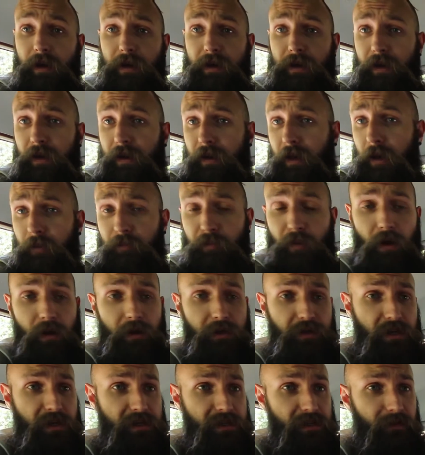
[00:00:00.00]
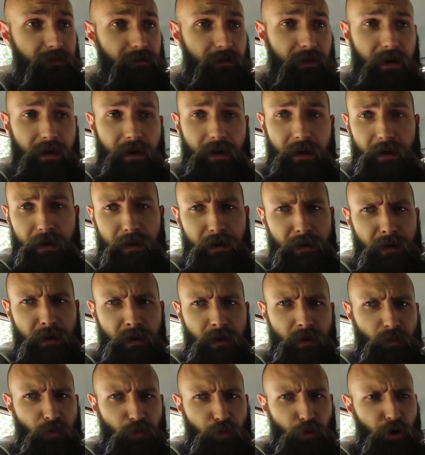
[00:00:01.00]
Again, I apologize if I
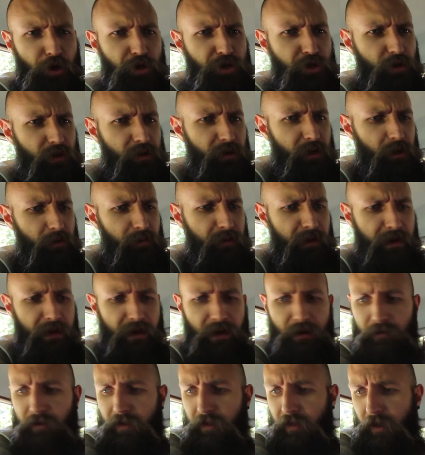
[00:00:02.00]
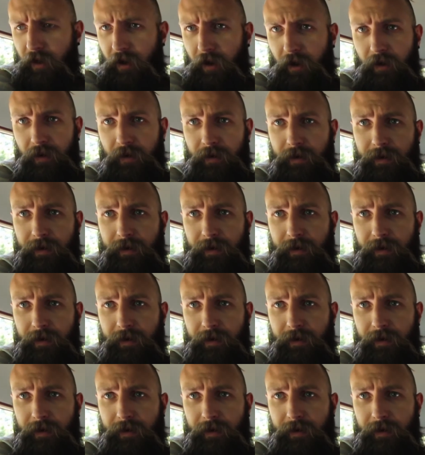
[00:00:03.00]
bored you a little bit here and there.